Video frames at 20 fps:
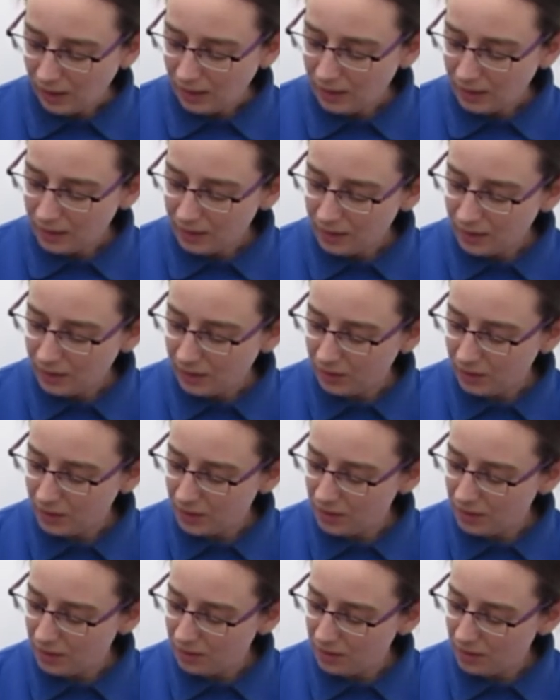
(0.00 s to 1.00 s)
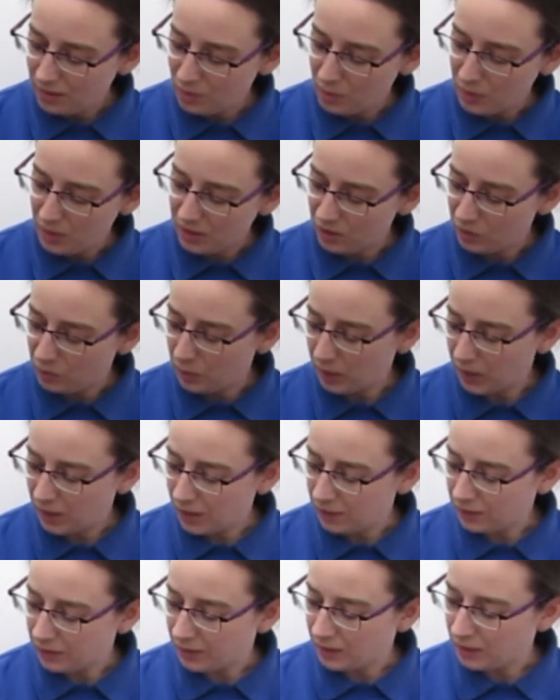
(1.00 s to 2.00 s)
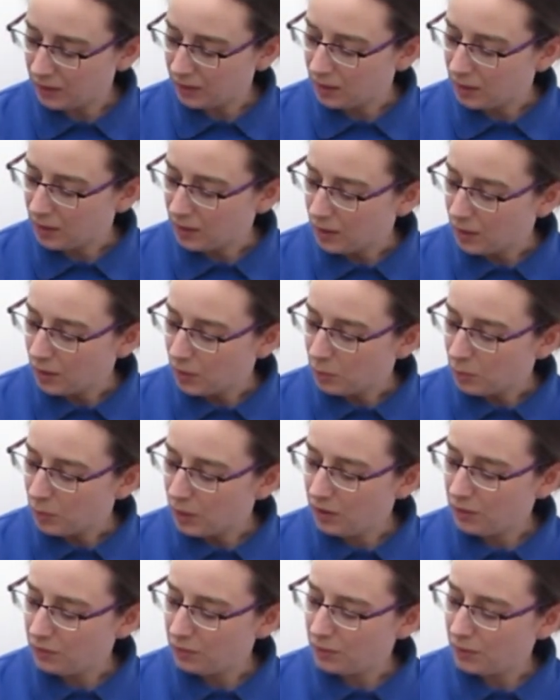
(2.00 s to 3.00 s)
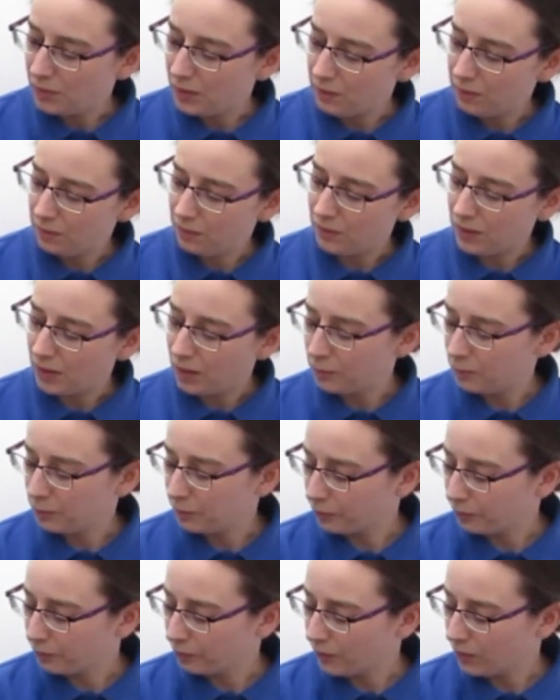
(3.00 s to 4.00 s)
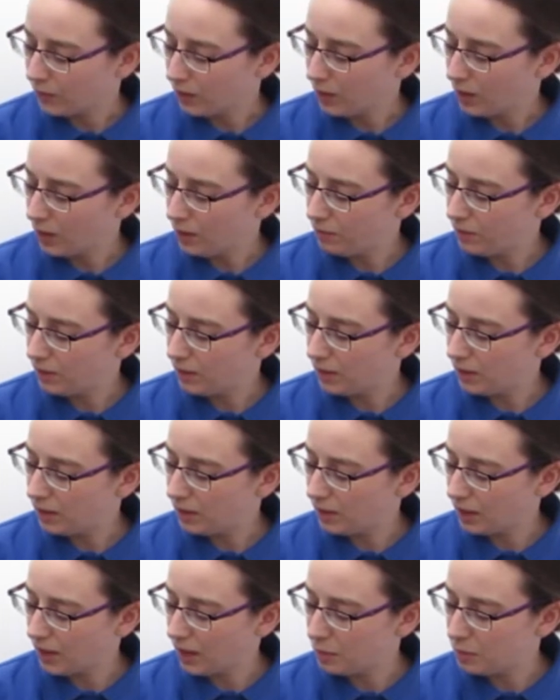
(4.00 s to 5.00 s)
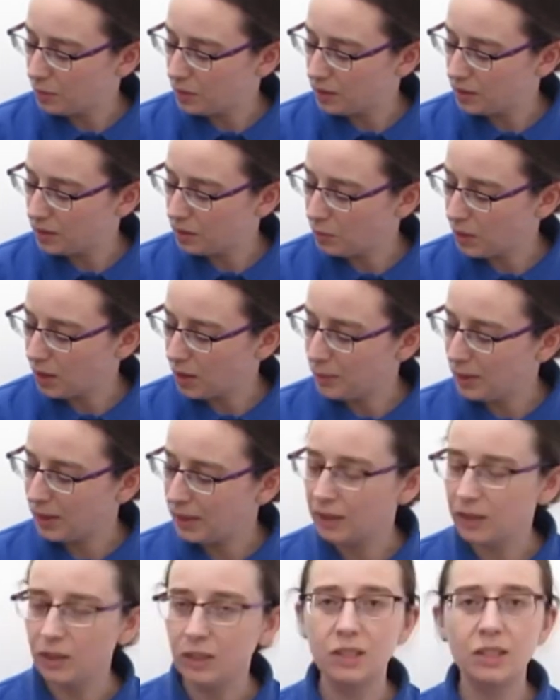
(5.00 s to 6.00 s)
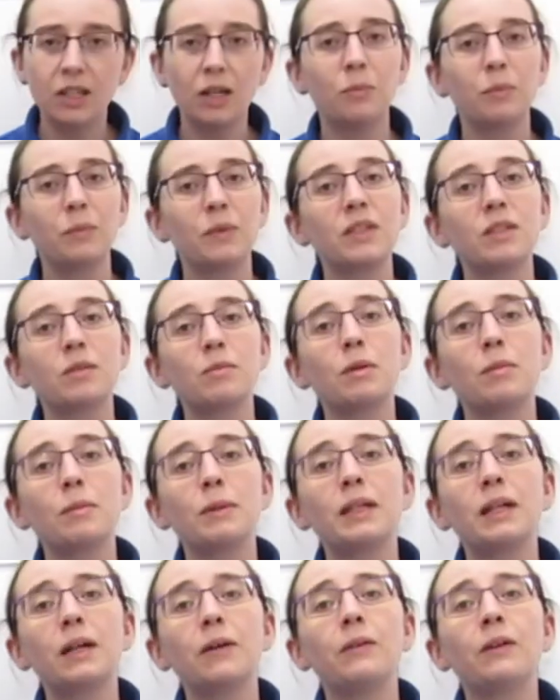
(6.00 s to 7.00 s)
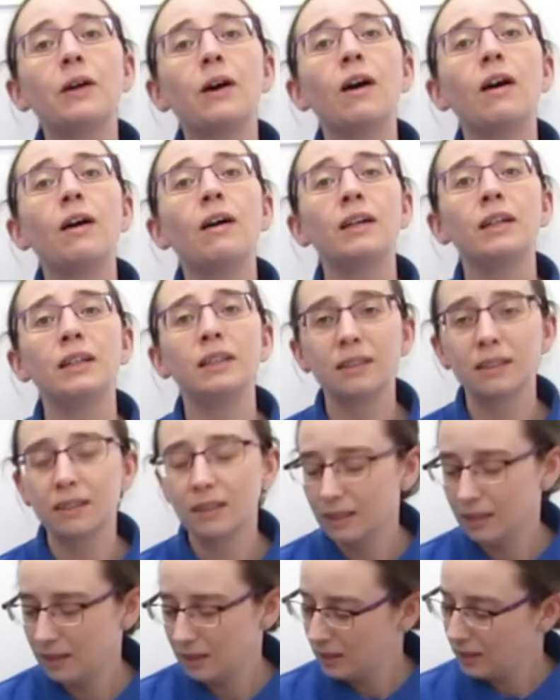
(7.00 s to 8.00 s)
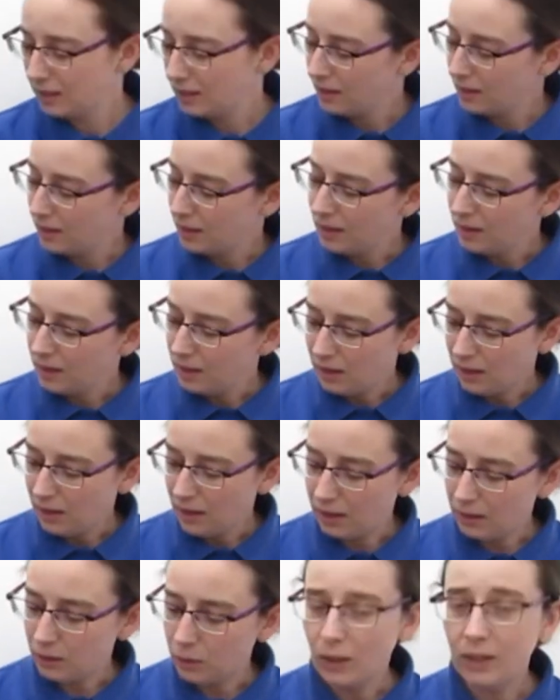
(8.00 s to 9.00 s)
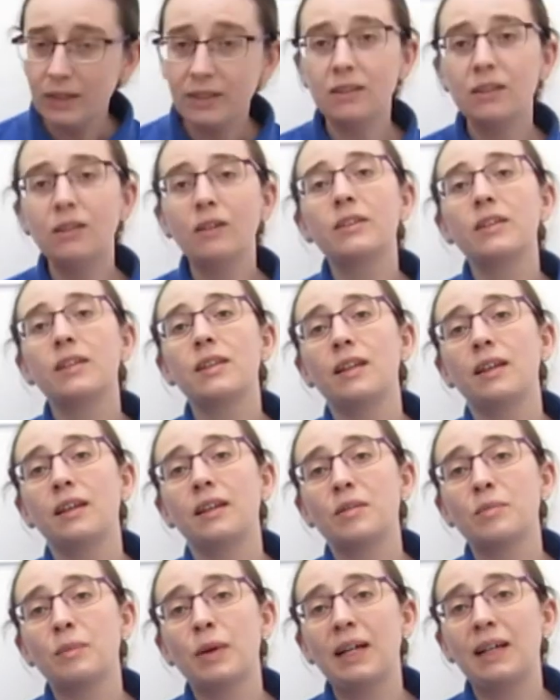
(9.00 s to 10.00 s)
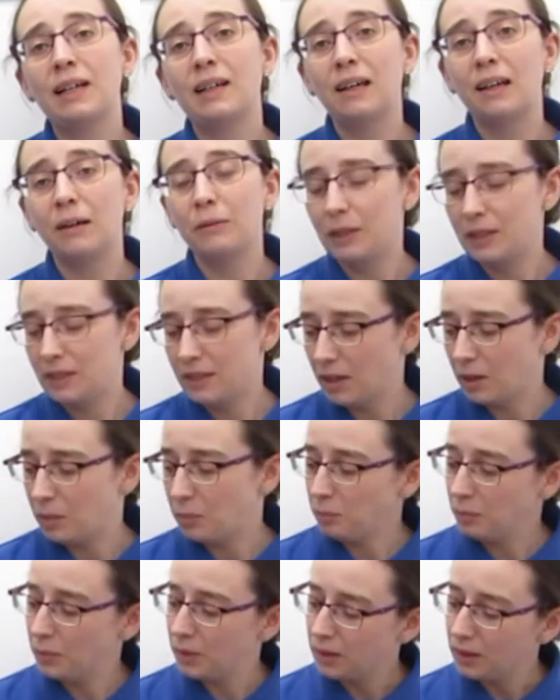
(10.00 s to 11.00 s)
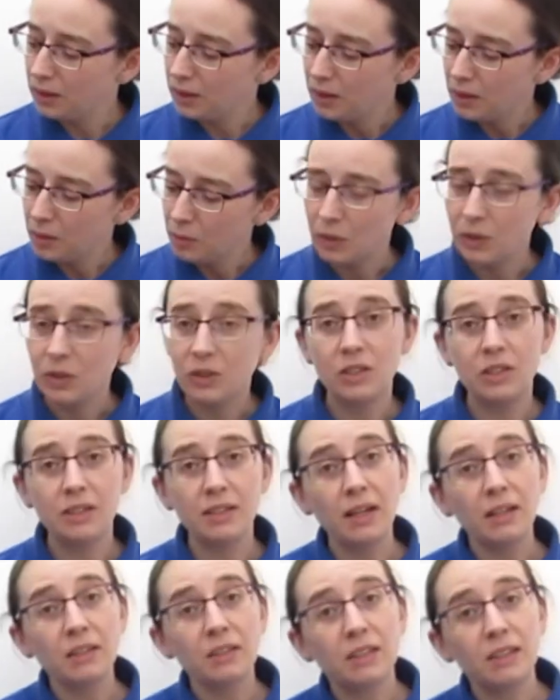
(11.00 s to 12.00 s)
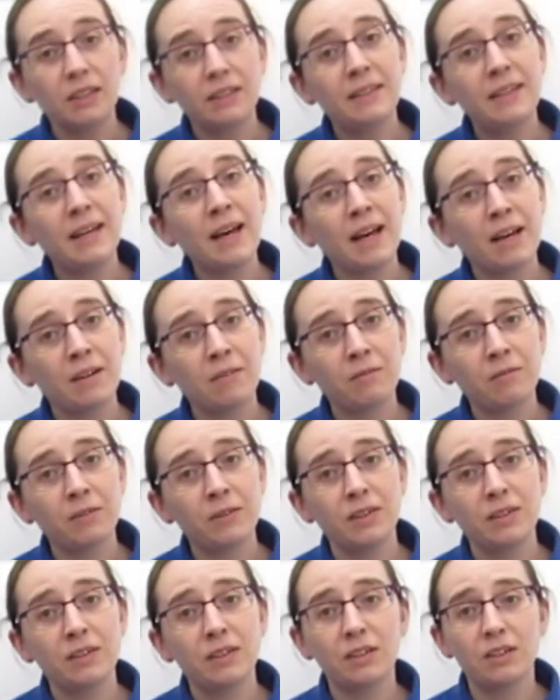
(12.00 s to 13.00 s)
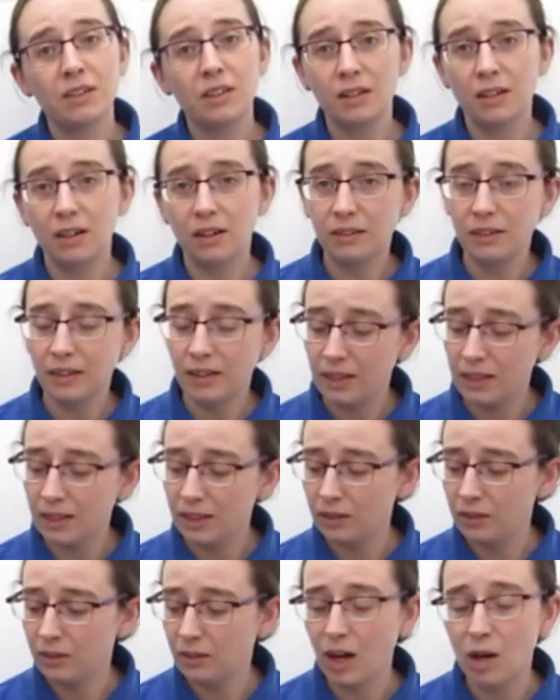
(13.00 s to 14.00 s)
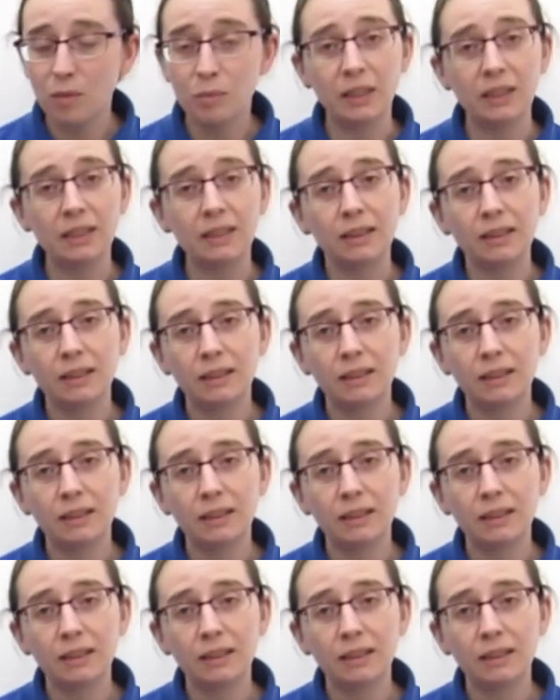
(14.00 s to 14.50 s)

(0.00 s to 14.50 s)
So she's doing a bit of purring, but if anything happens that might make her jump, she'll probably go and hide. And quite a lot of things make Chloe jump because she's actually deaf, so she can't hear you coming.